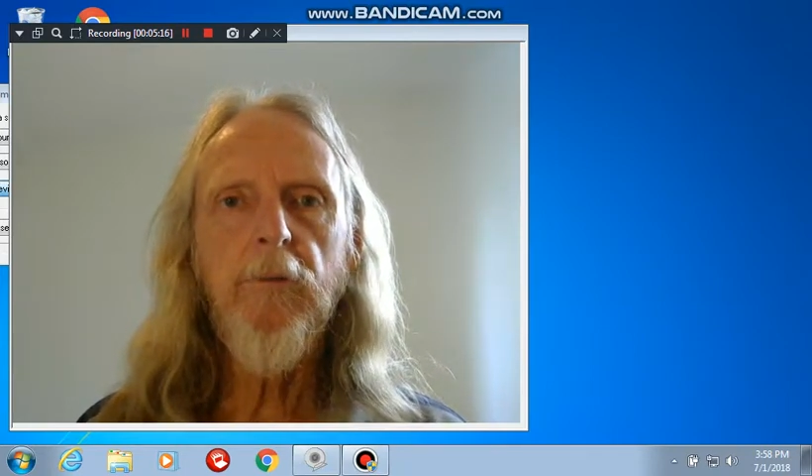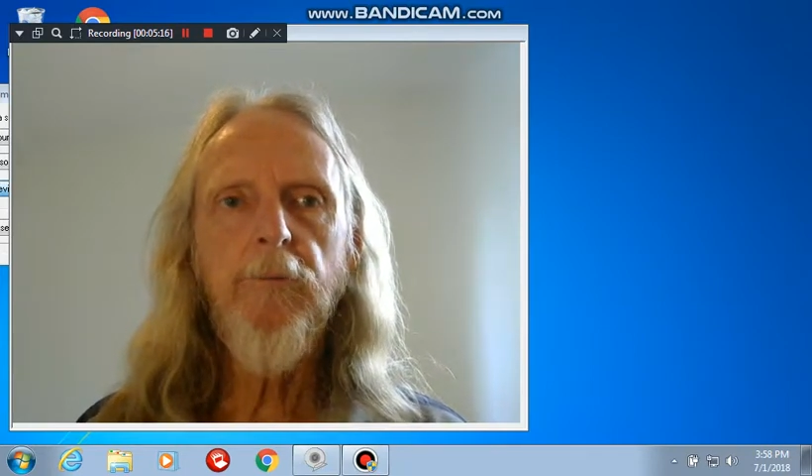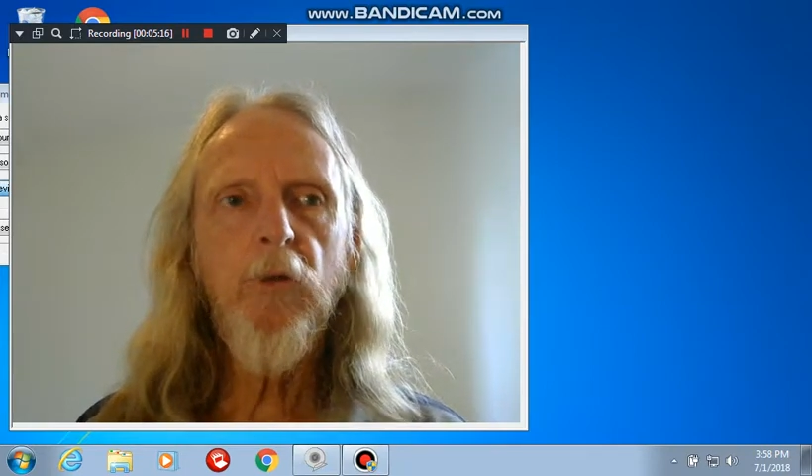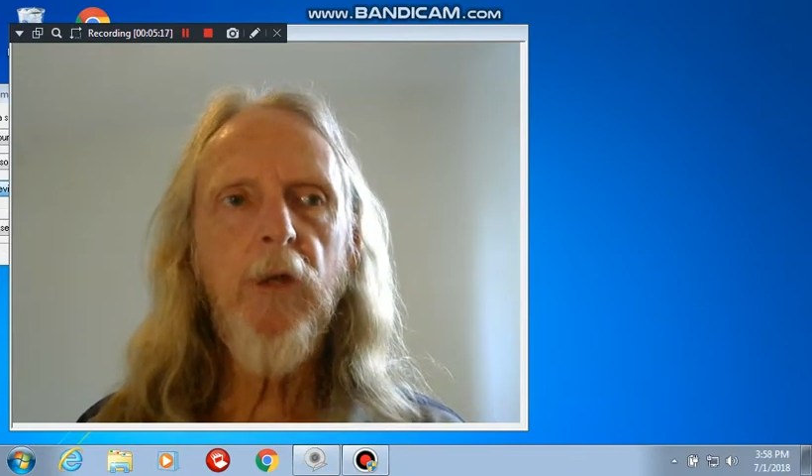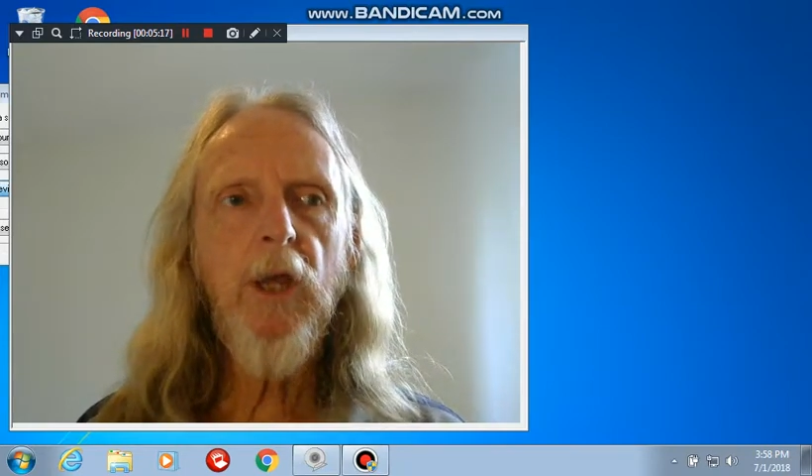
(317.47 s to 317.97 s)

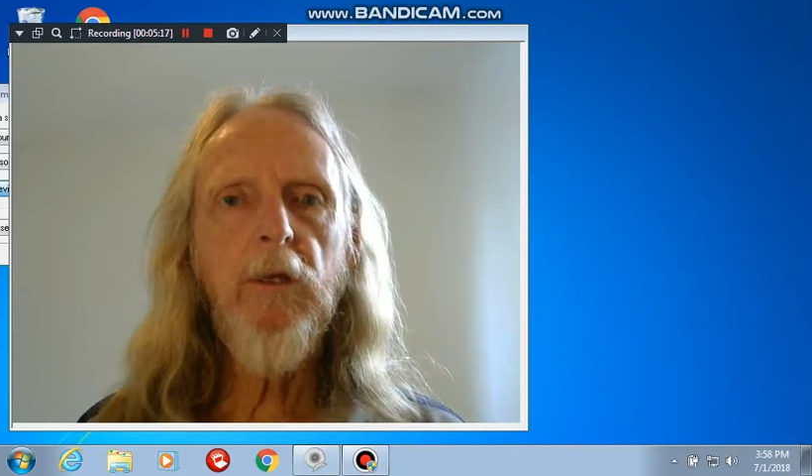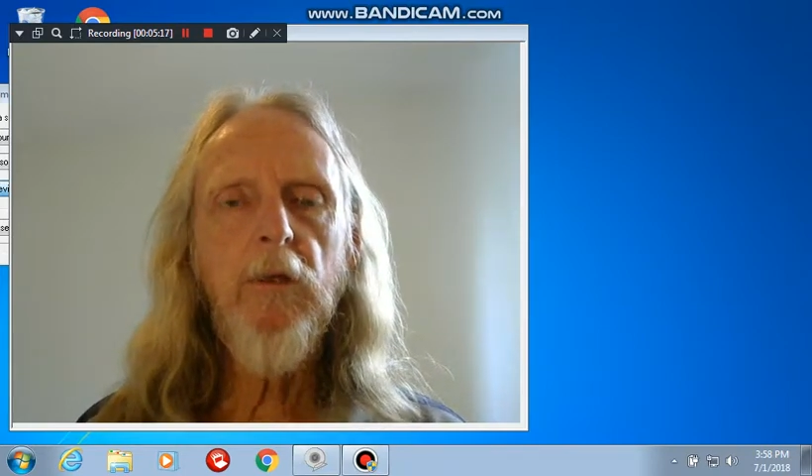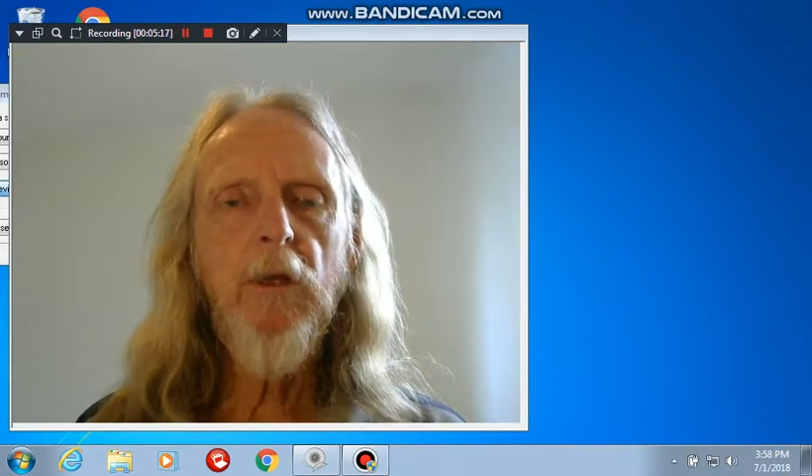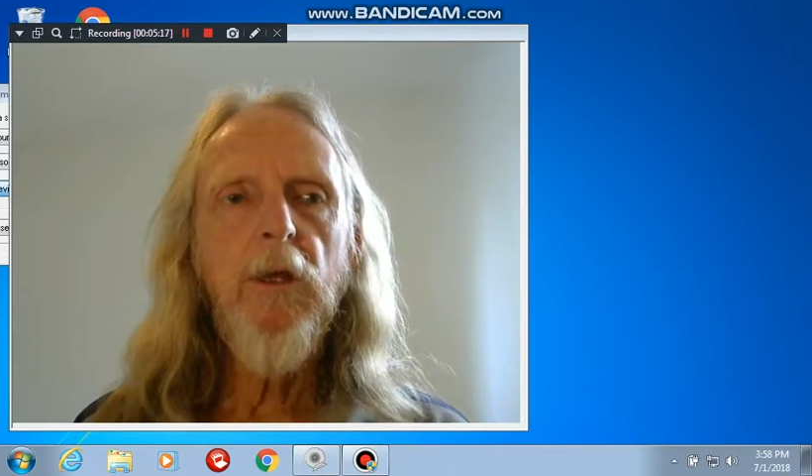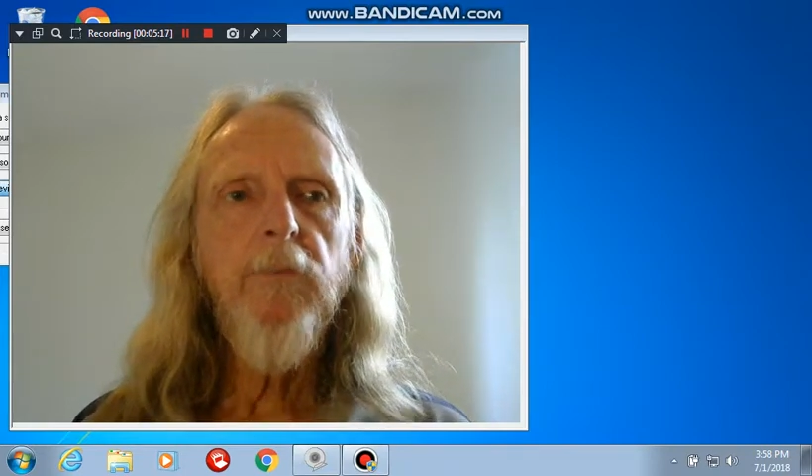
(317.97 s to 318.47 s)
Okay?
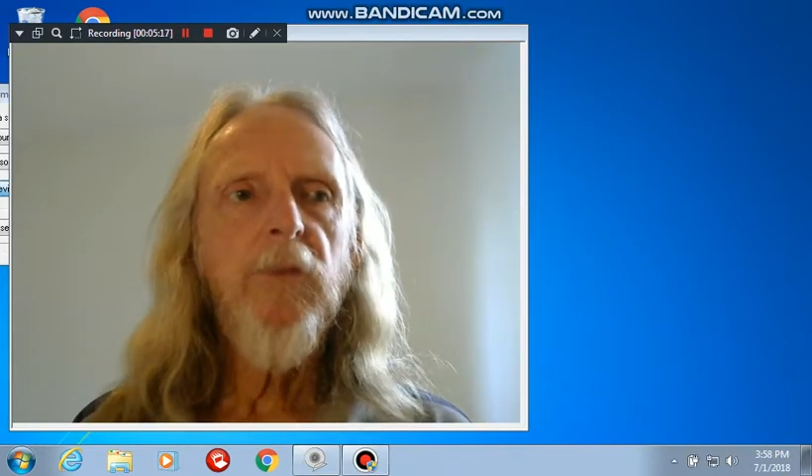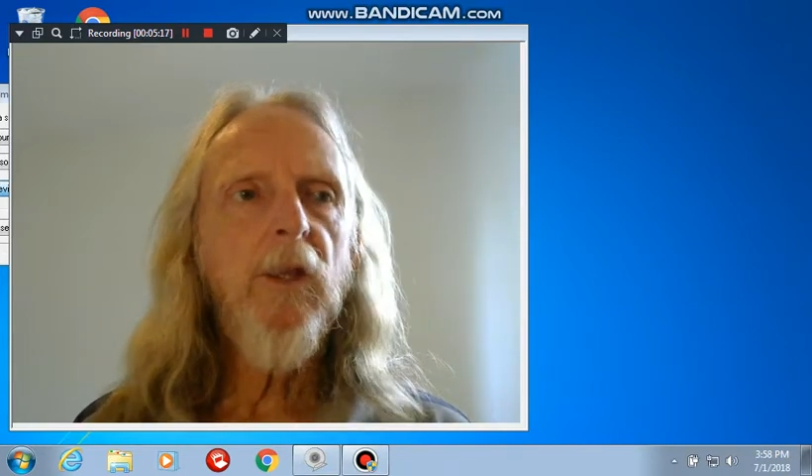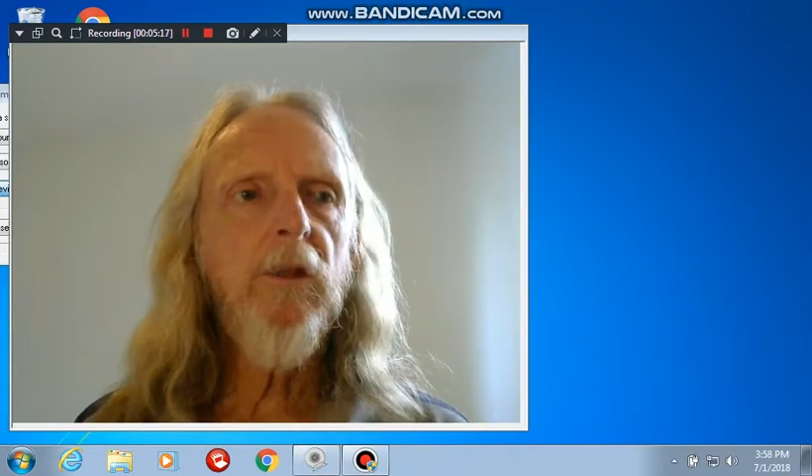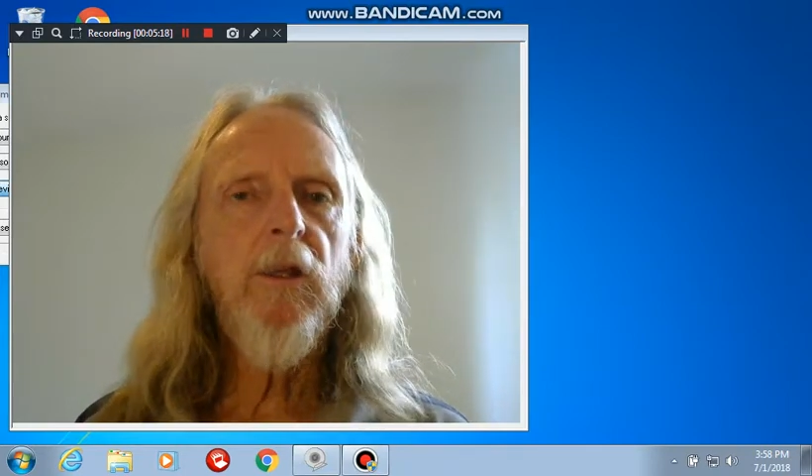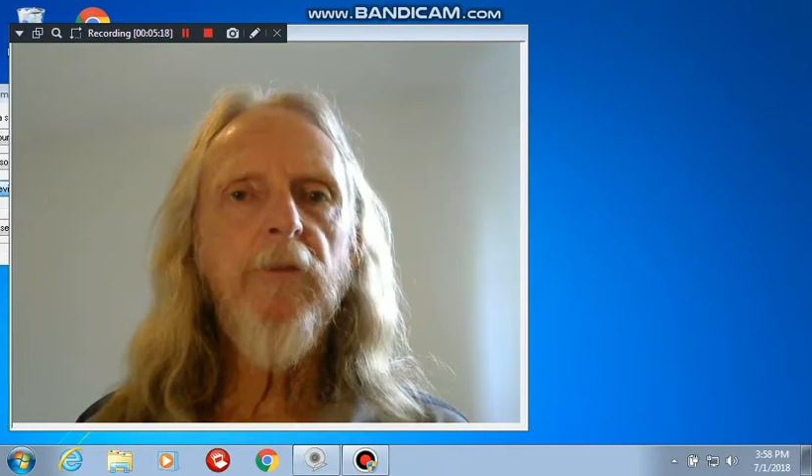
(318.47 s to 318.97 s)

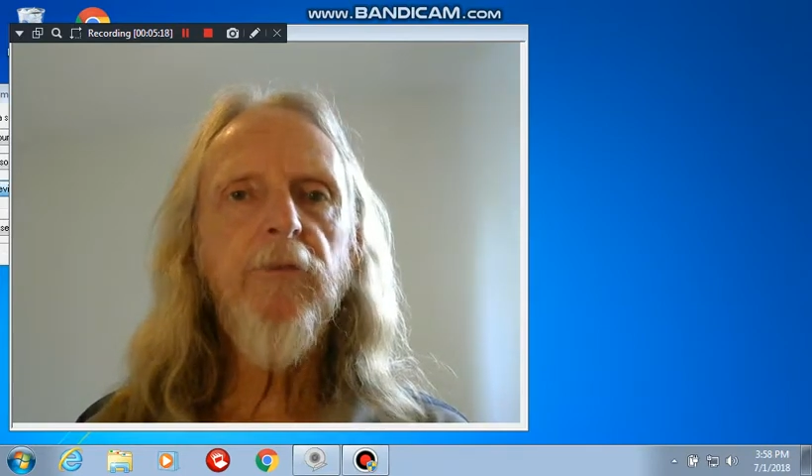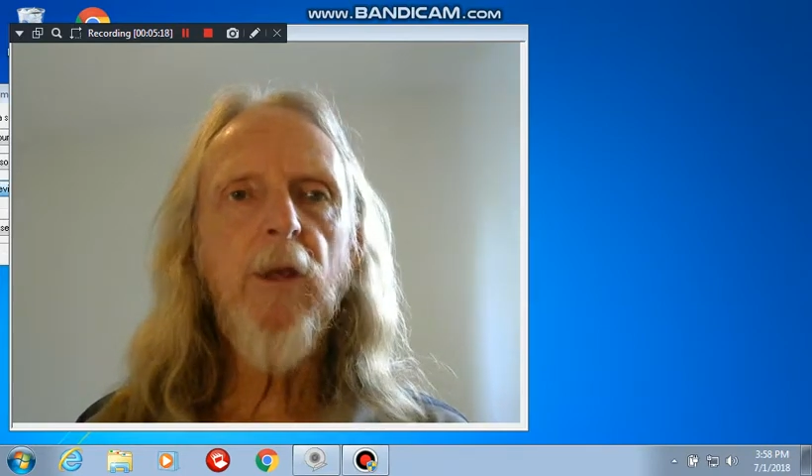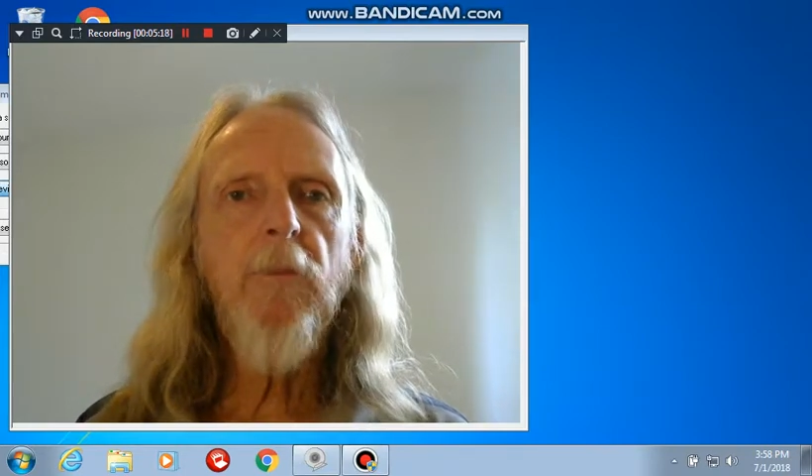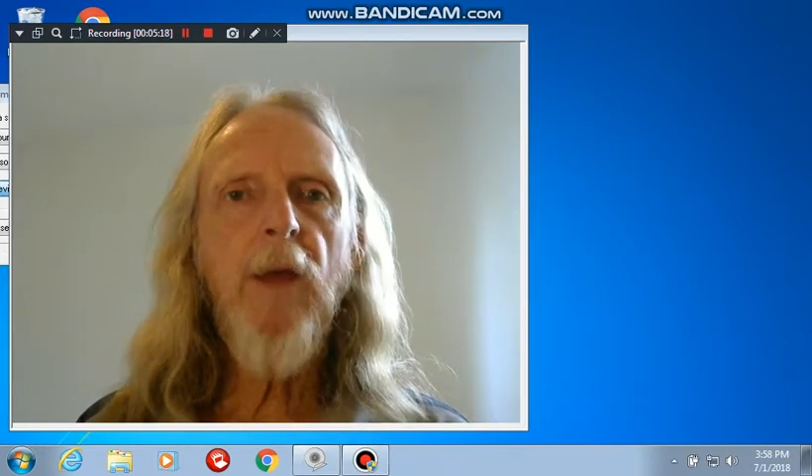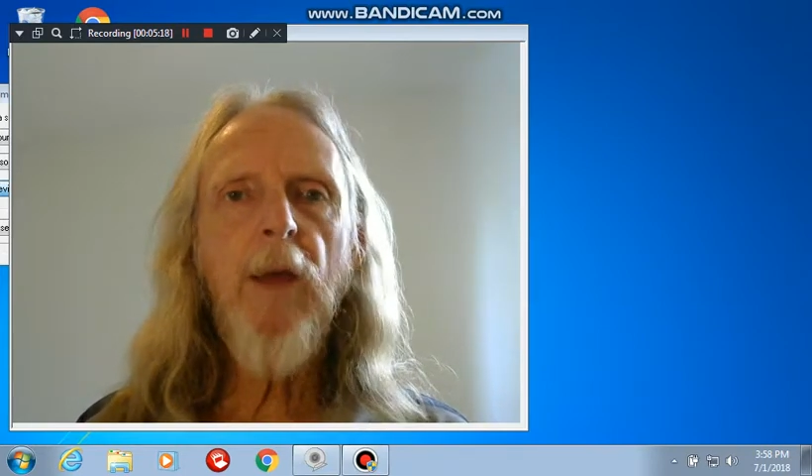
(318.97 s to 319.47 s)
If the
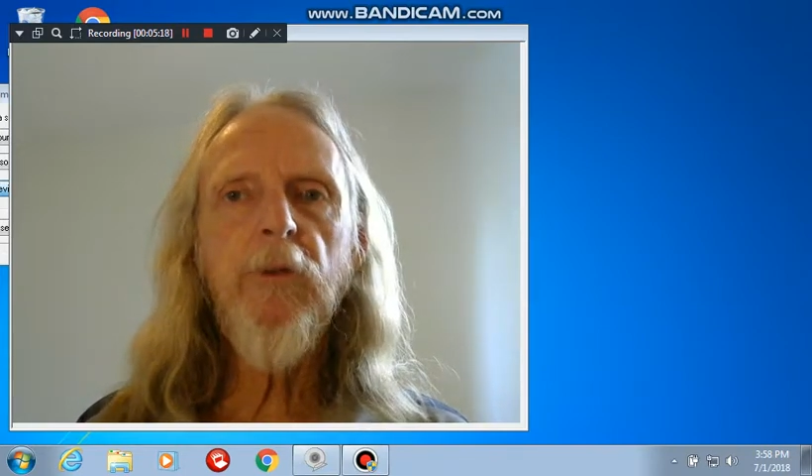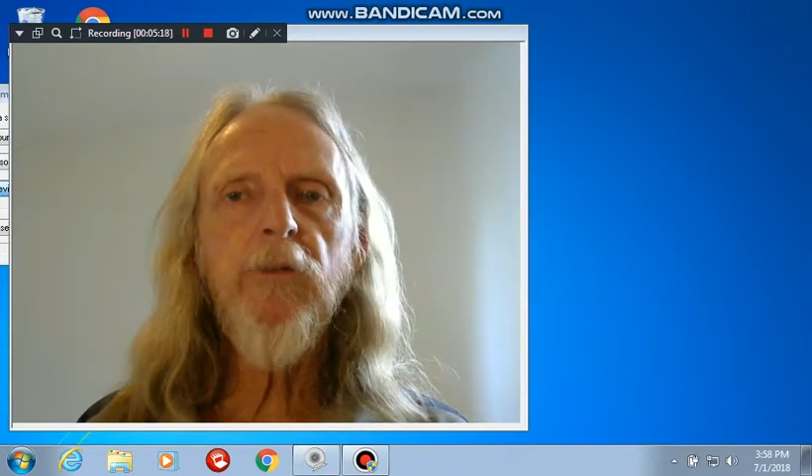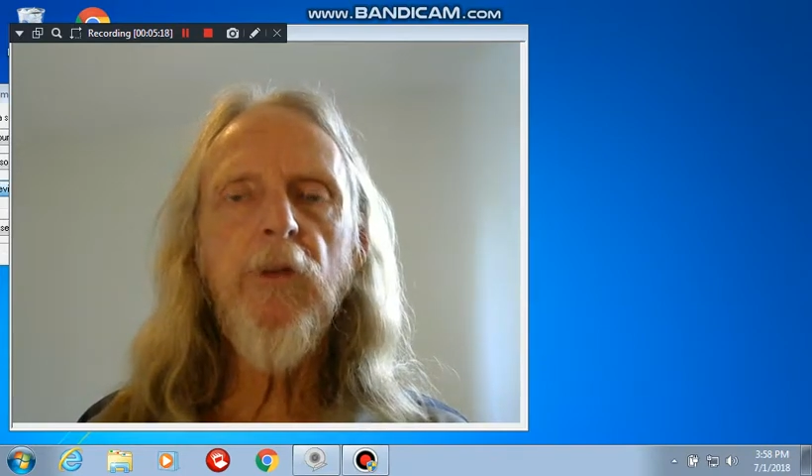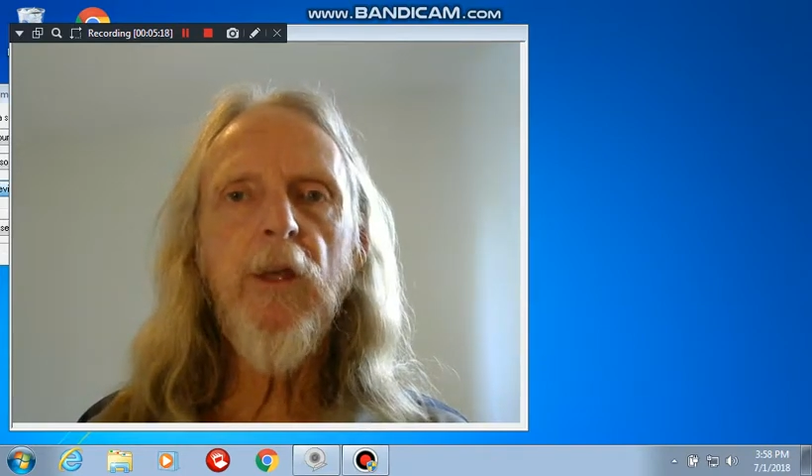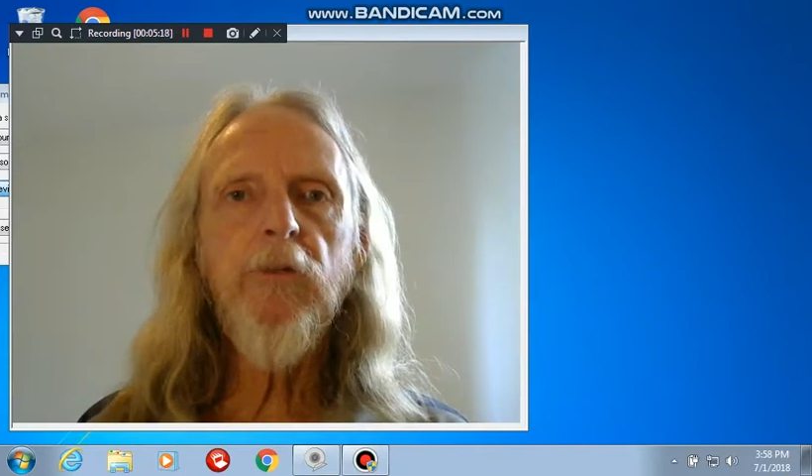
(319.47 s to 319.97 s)
commandment
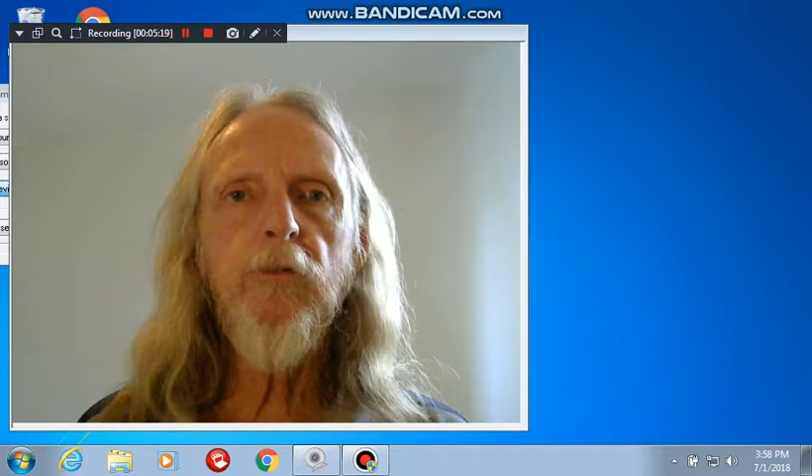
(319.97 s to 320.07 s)
says,